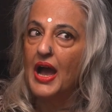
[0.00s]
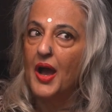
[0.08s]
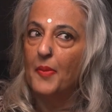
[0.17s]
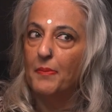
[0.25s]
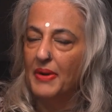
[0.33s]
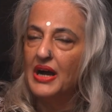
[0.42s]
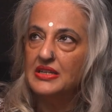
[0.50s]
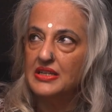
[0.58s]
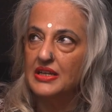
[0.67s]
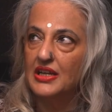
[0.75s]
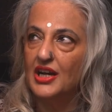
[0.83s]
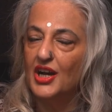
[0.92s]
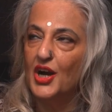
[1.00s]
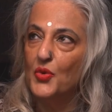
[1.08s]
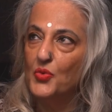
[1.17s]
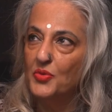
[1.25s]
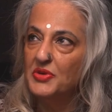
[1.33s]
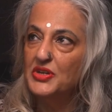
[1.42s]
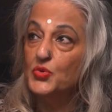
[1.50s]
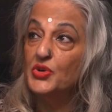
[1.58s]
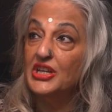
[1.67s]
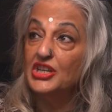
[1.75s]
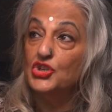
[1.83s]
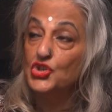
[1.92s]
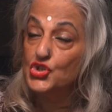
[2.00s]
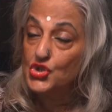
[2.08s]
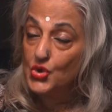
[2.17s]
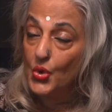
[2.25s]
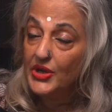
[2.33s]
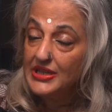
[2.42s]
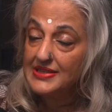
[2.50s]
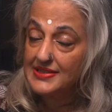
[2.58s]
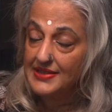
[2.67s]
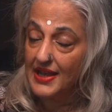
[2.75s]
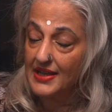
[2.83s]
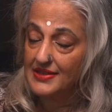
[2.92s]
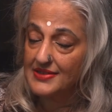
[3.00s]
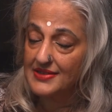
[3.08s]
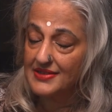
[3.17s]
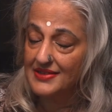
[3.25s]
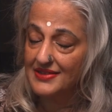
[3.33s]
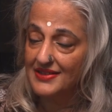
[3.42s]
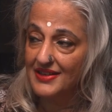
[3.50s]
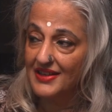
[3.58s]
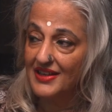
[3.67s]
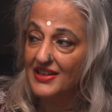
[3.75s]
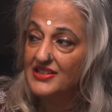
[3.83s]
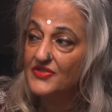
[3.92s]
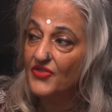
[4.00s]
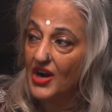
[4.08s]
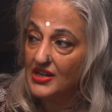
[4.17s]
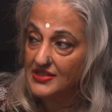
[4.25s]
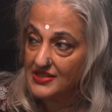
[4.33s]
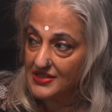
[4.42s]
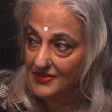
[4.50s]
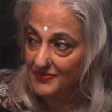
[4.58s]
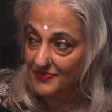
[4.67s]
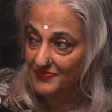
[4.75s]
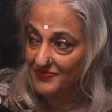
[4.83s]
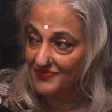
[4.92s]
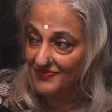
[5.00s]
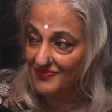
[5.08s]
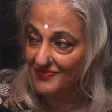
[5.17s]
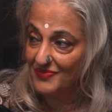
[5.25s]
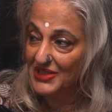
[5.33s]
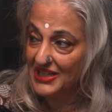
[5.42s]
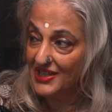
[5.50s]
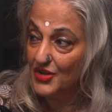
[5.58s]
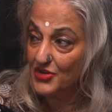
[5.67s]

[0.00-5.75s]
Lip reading: But a woman who enjoys sex is fast, meaning you're a